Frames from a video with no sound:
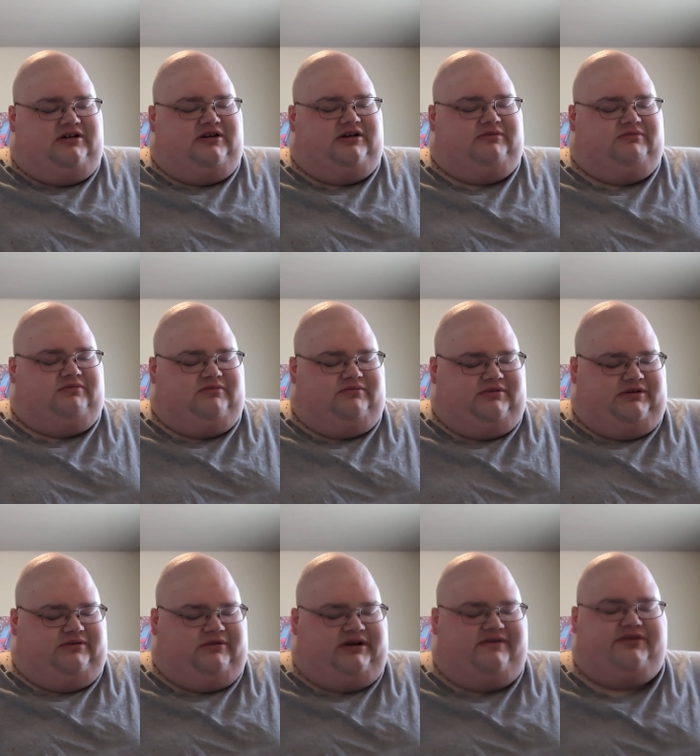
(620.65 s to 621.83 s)
or
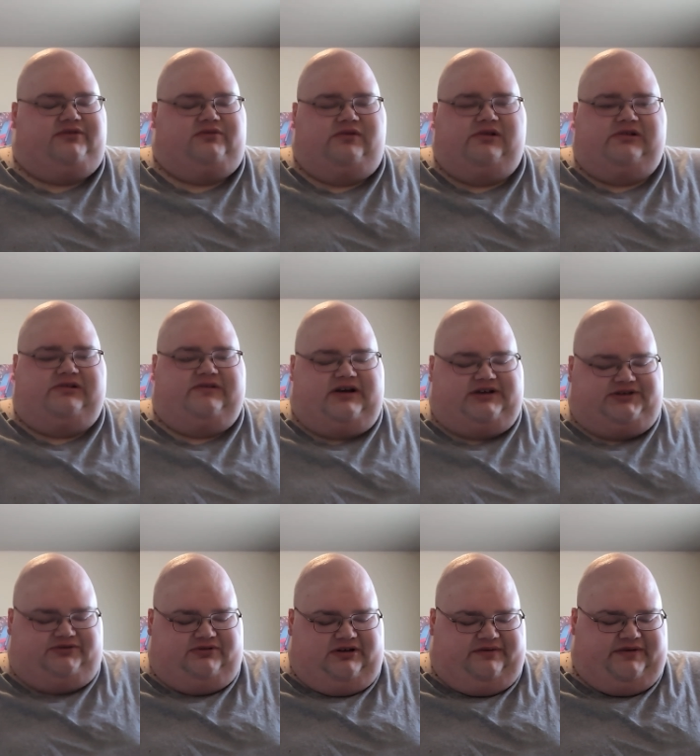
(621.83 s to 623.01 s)
whatever the ruler
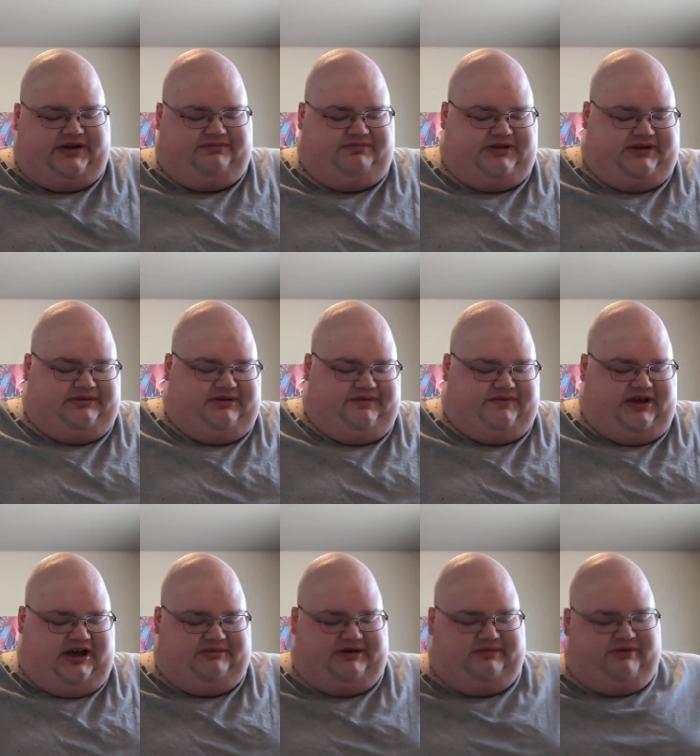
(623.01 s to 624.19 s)
of the
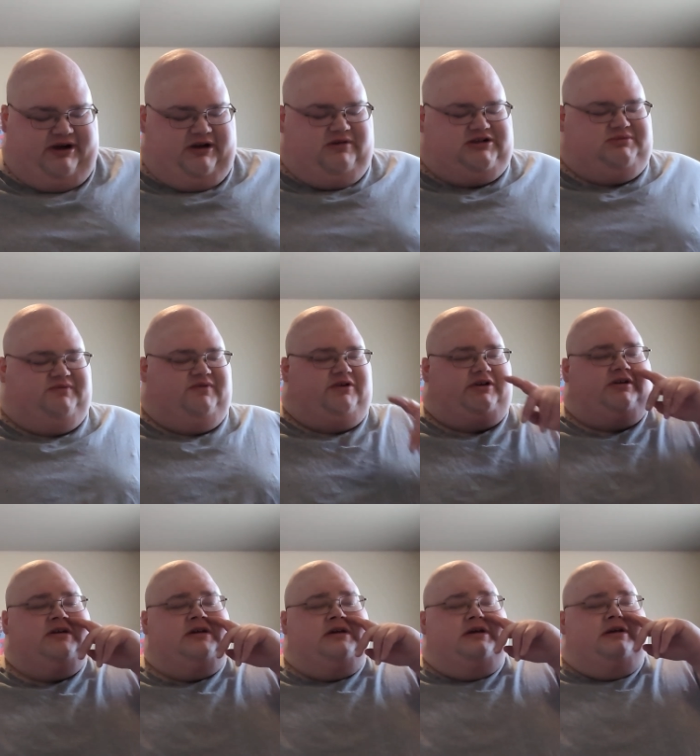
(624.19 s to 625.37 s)
Ottoman Empire was before
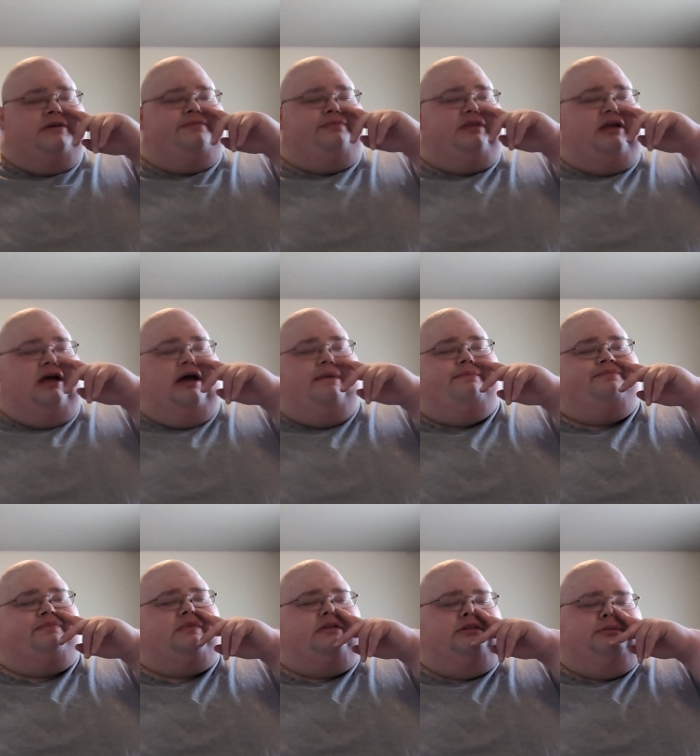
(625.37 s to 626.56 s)

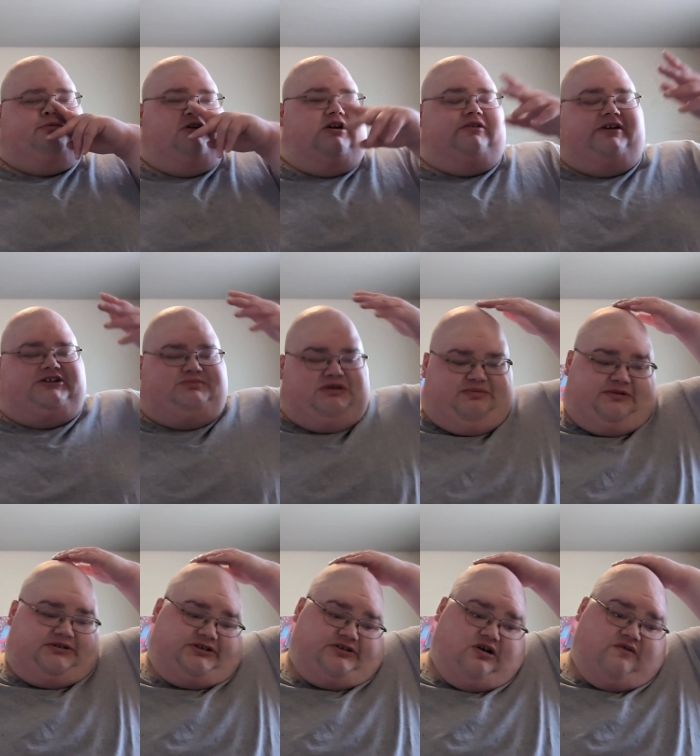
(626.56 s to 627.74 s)
the Progress people
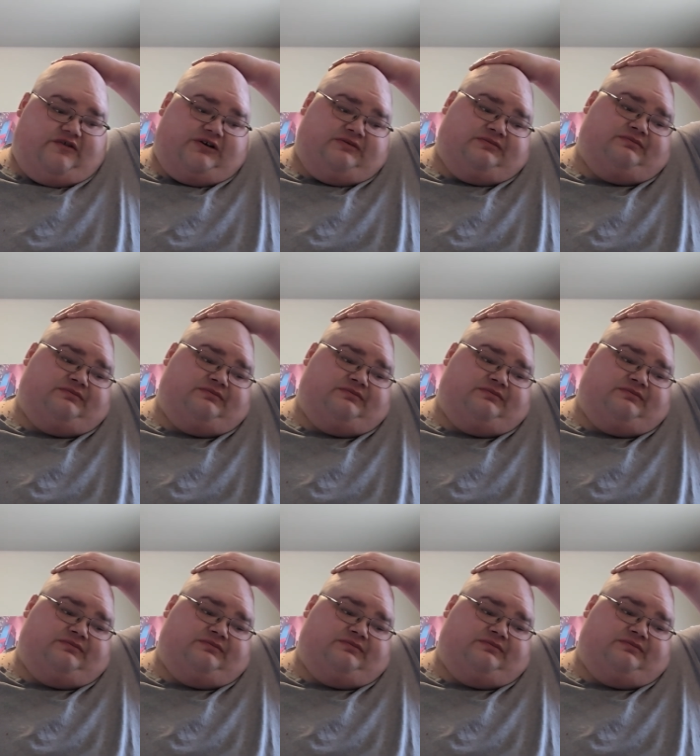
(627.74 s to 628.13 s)
took over.